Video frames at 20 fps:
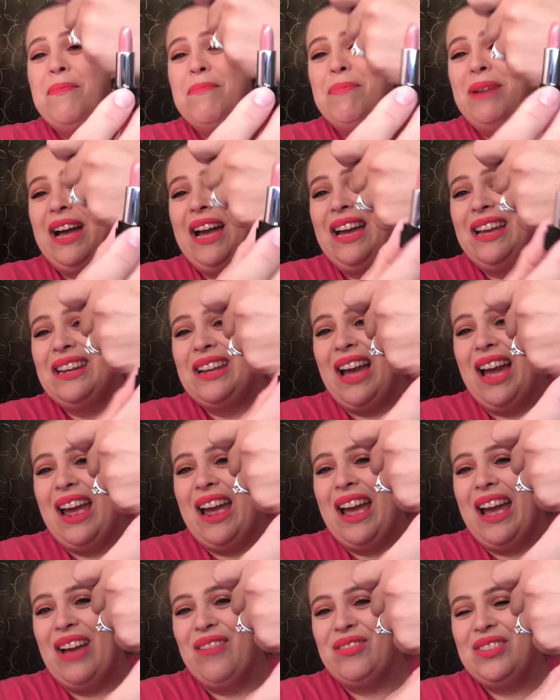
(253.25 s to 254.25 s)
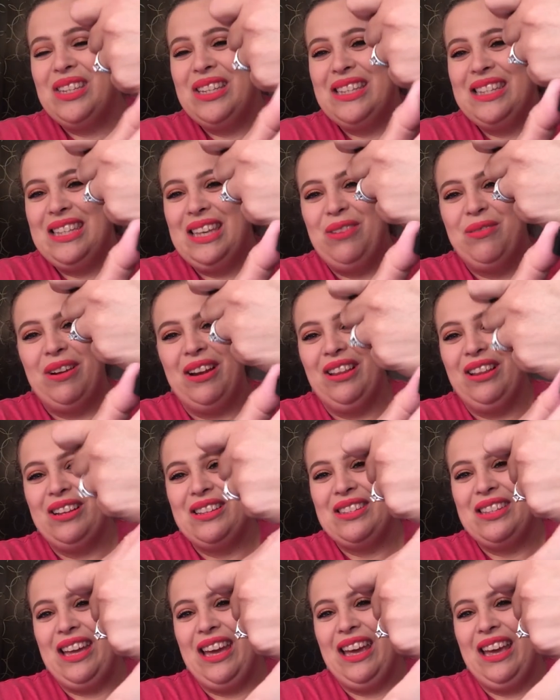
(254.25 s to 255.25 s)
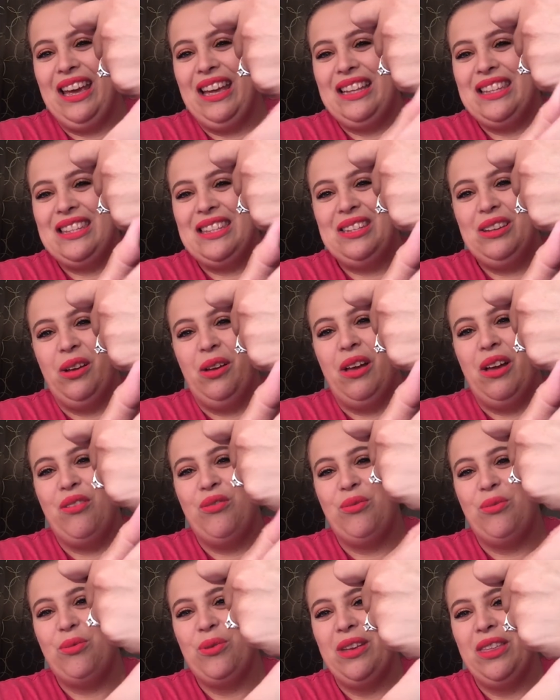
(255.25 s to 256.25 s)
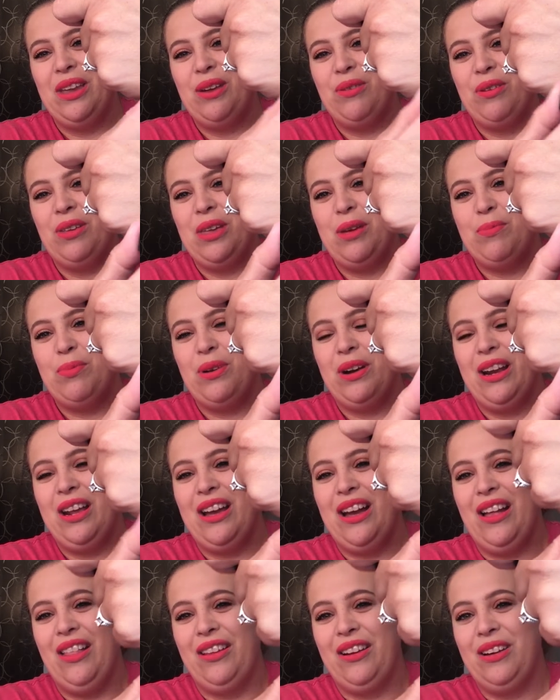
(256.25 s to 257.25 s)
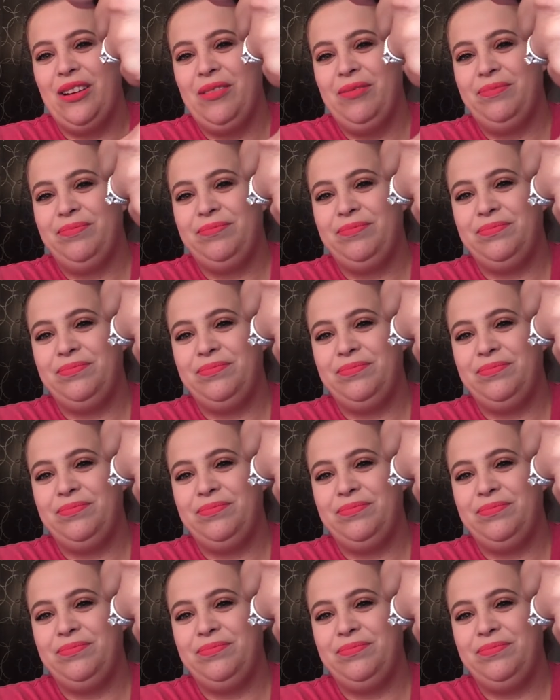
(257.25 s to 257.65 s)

but I have to see what it looks like. It's still a really pretty color.